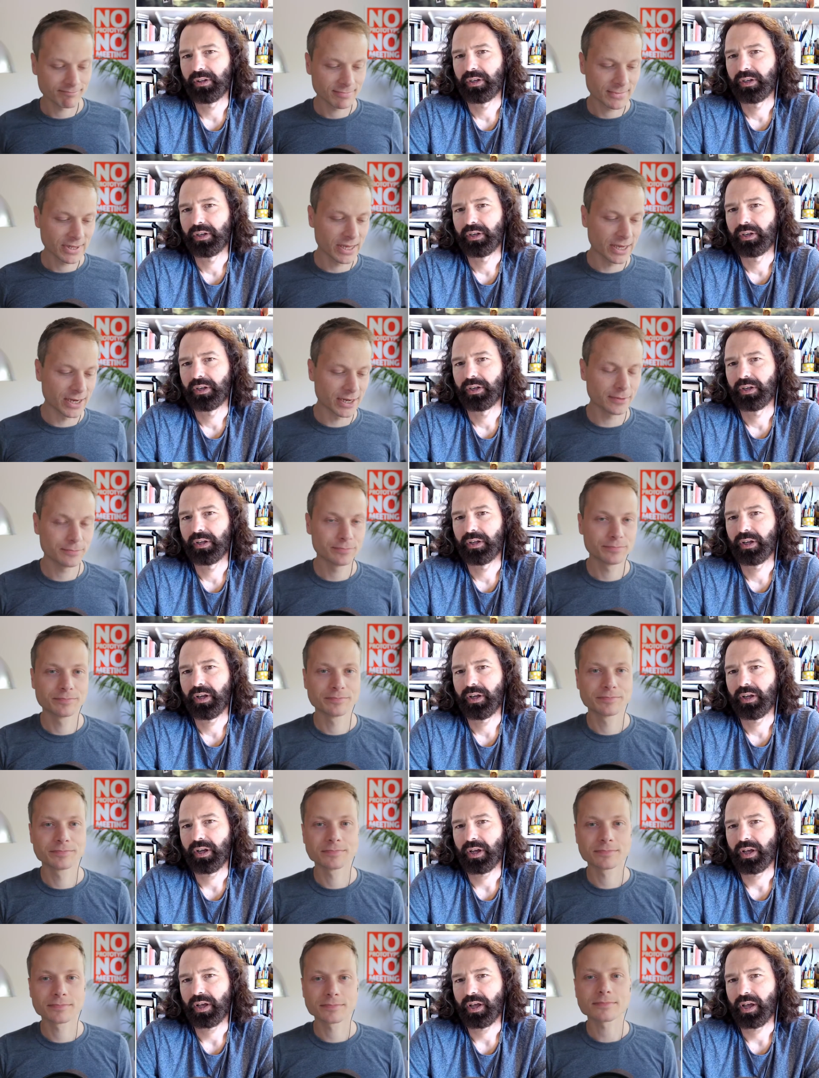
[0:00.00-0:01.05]
Speaker 1: Yeah,
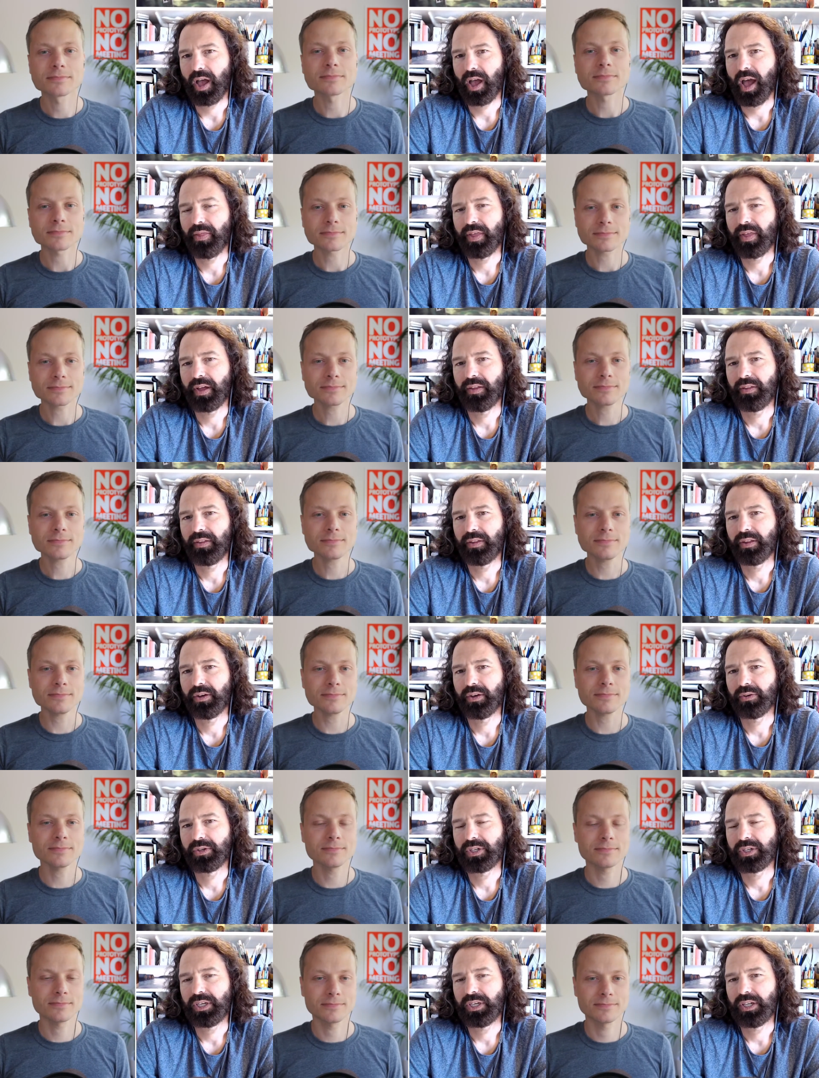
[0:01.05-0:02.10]
uh, and then
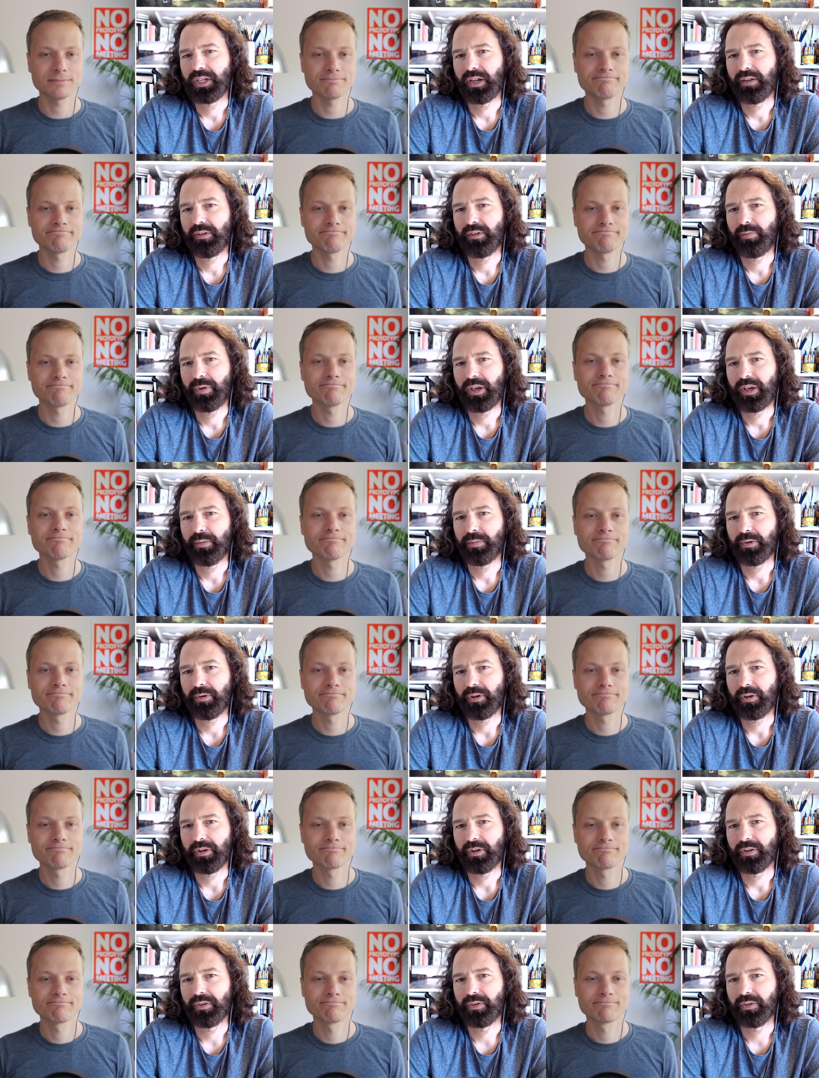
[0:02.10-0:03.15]
those C level
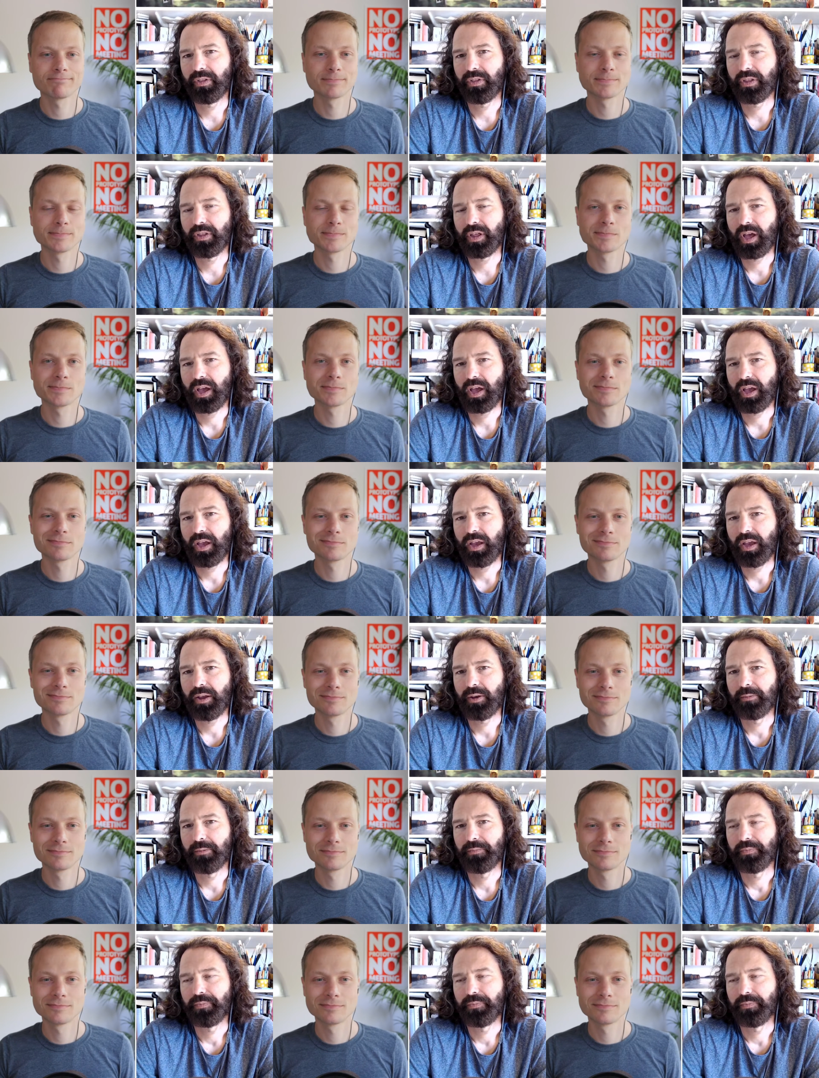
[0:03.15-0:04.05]
people they